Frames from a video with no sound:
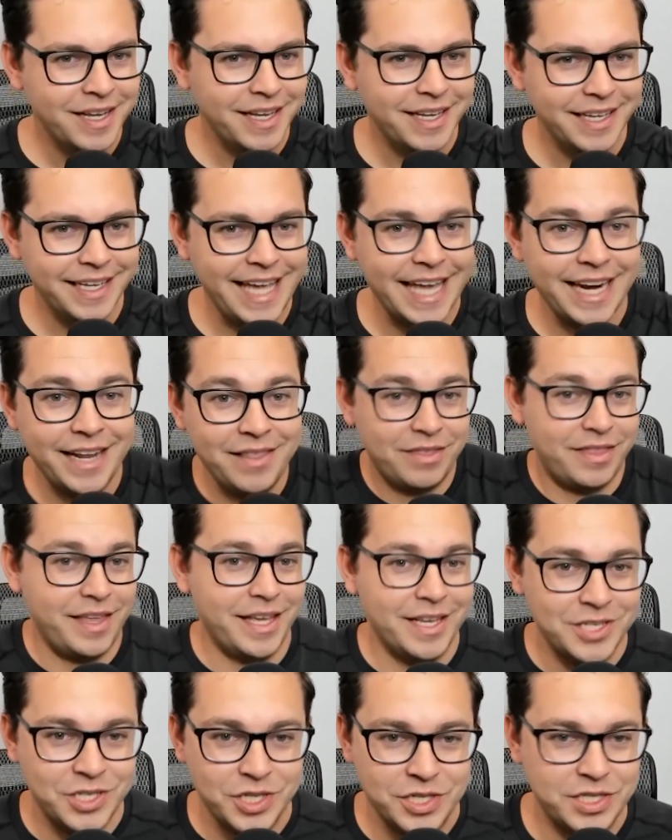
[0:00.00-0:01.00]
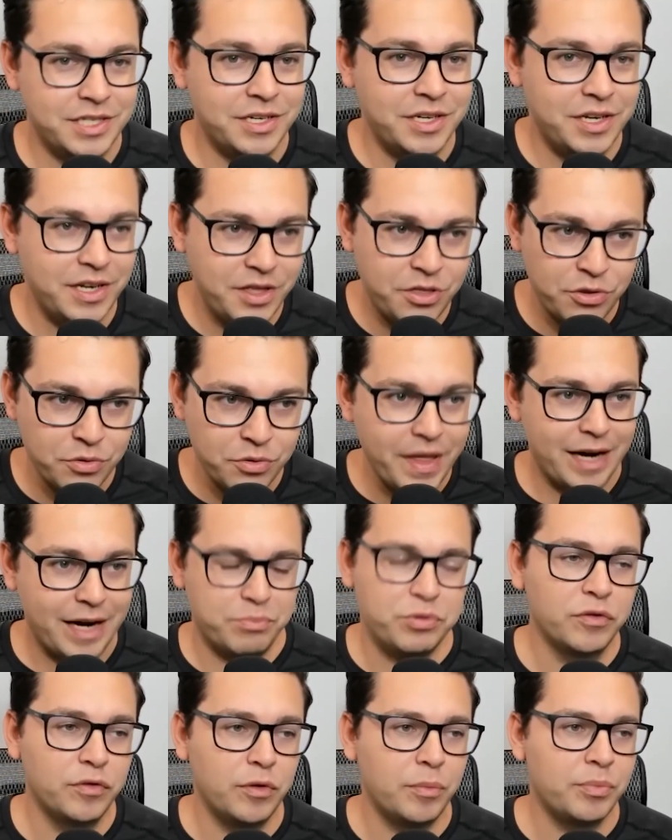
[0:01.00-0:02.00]
getting things just through that
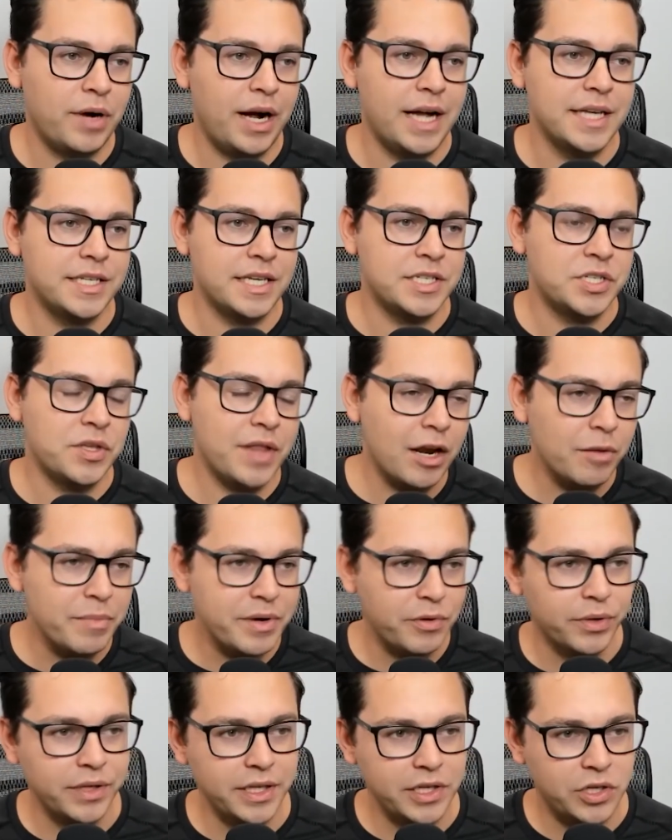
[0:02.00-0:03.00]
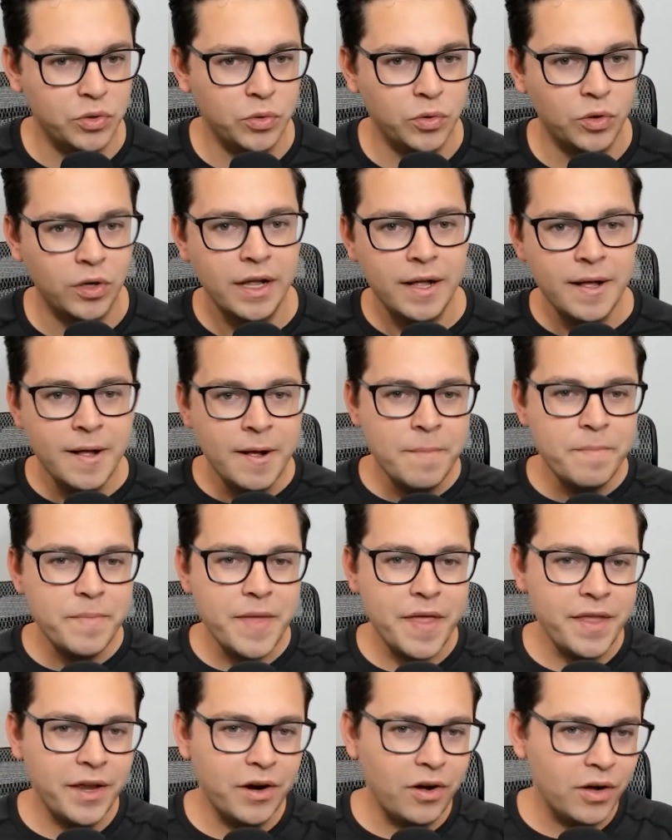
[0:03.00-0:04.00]
approval process. So that'll be really cool.
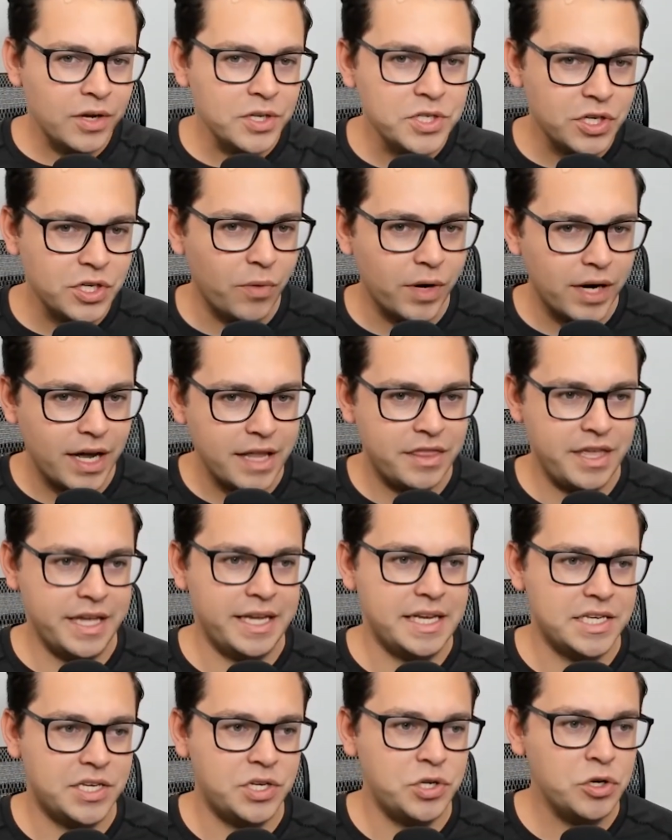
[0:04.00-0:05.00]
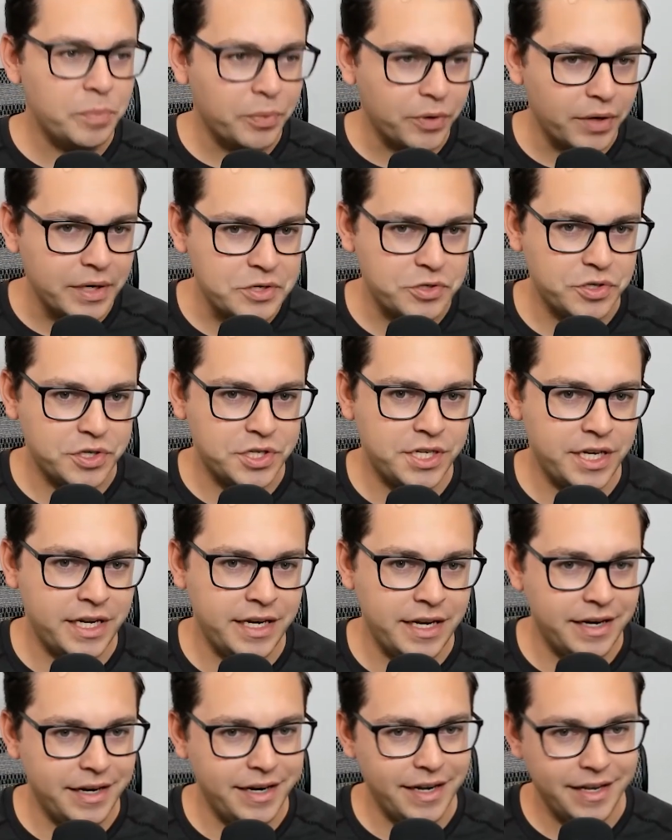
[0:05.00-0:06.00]
And then also, what I think is super interesting,
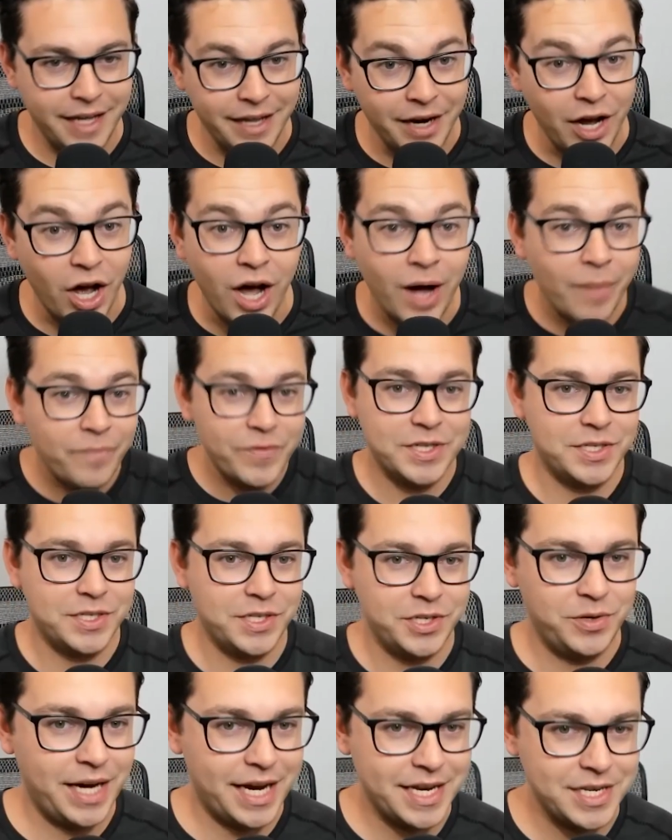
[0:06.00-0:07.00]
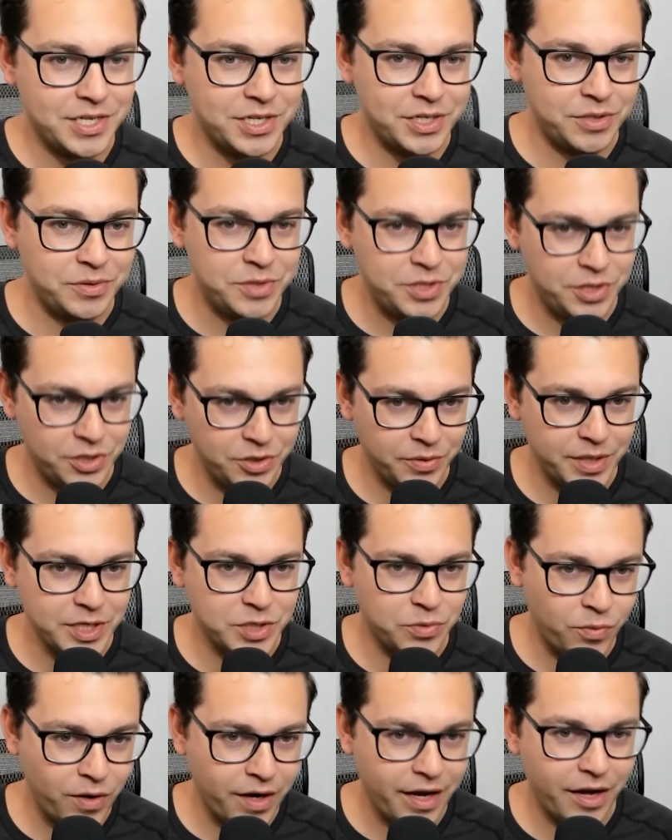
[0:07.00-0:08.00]
and, and obviously you guys do too as
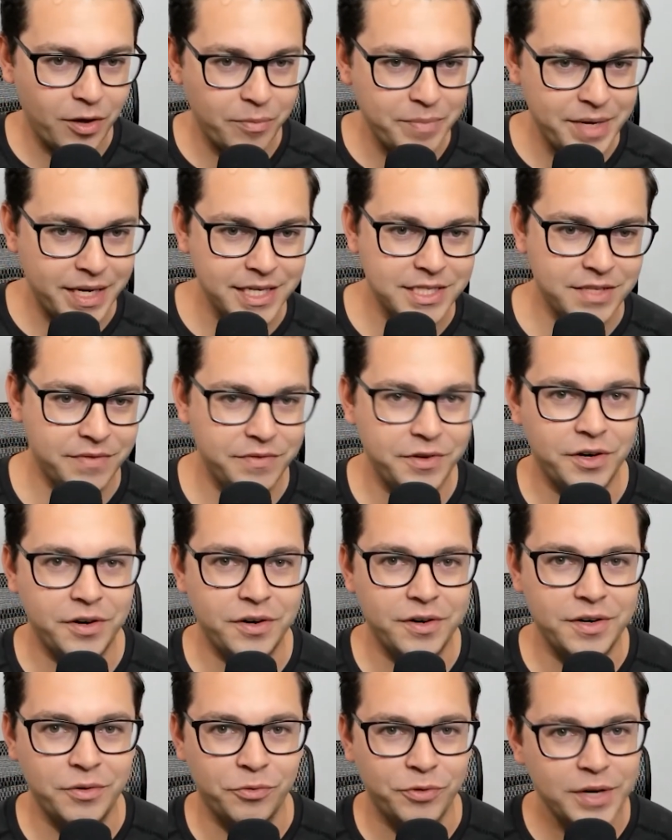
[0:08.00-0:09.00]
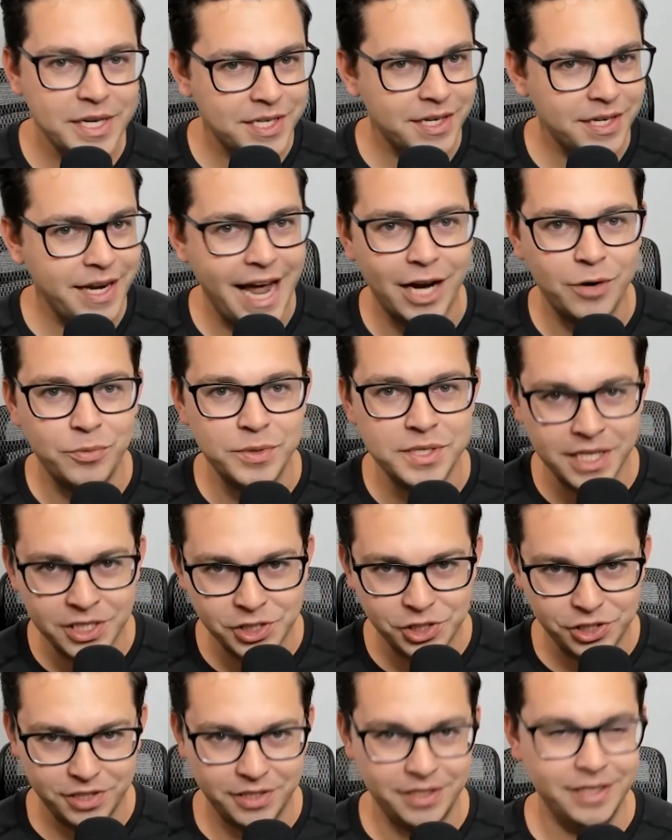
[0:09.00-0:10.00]
well because of your recent
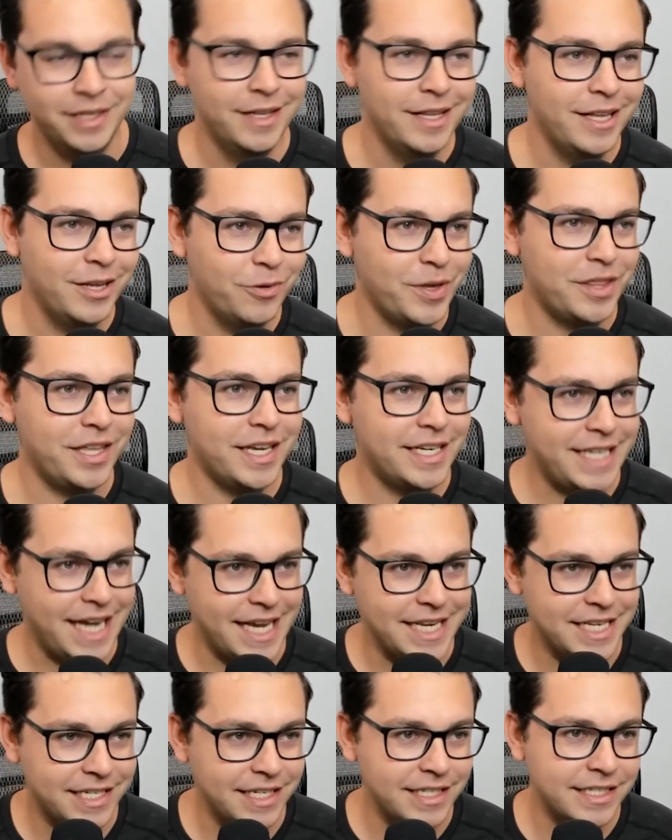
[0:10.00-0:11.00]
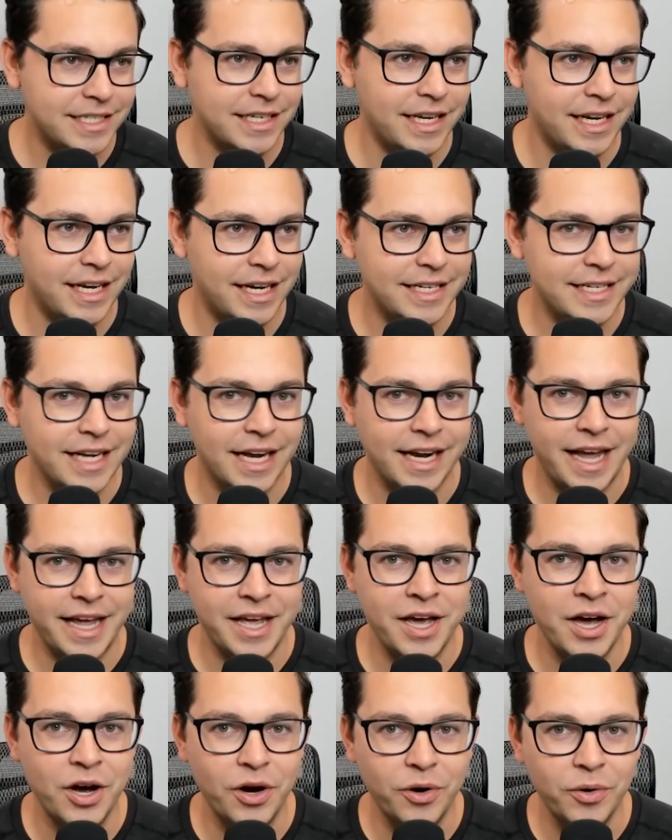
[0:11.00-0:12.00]
acquisition with
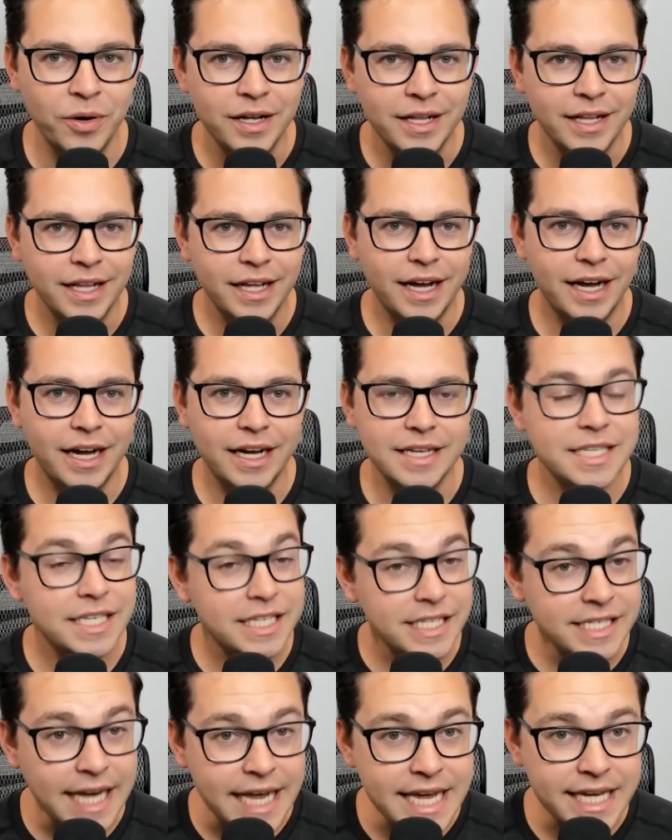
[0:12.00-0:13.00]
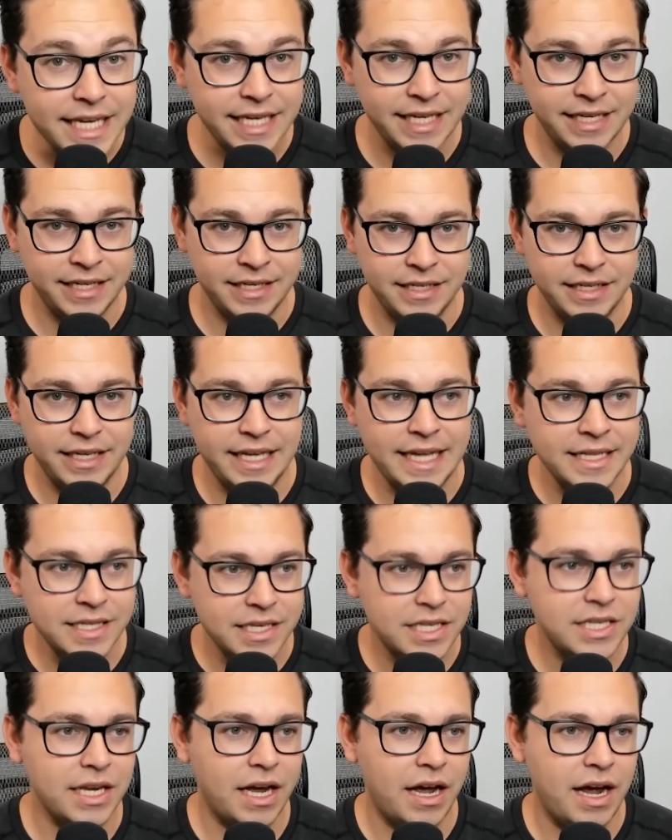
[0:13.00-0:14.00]
attestant.io, uh, uh, staking
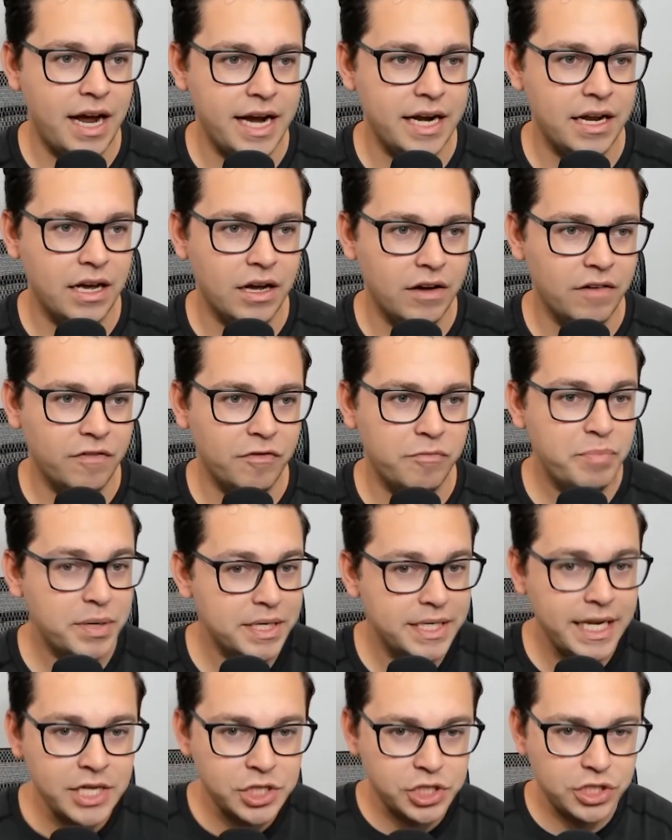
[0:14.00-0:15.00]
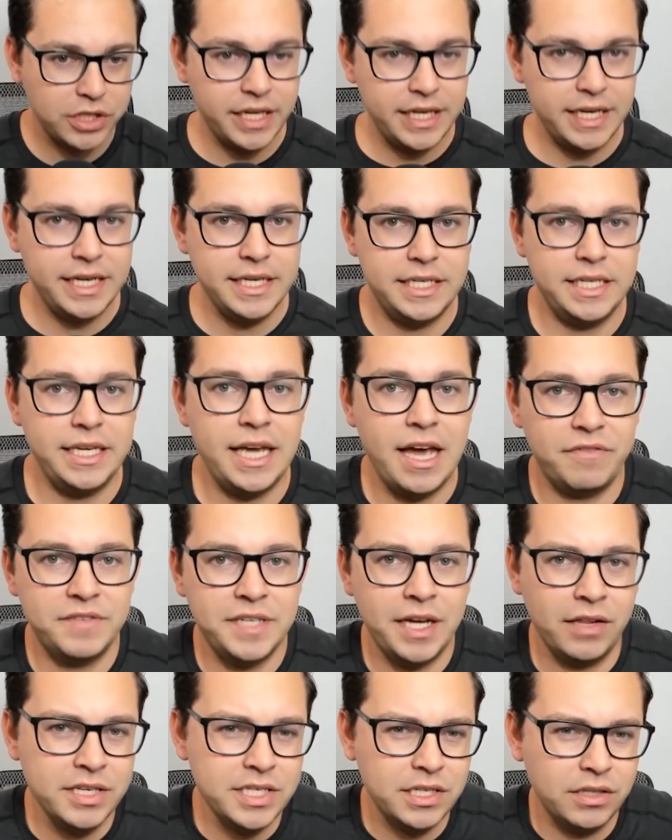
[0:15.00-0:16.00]
inside of potentially an ETF.
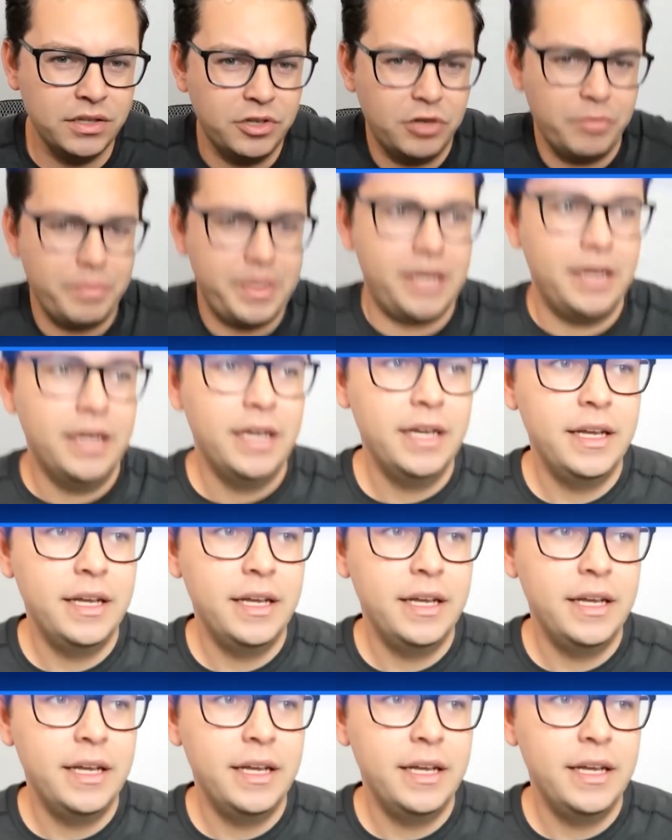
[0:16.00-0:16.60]
Tell us a little bit,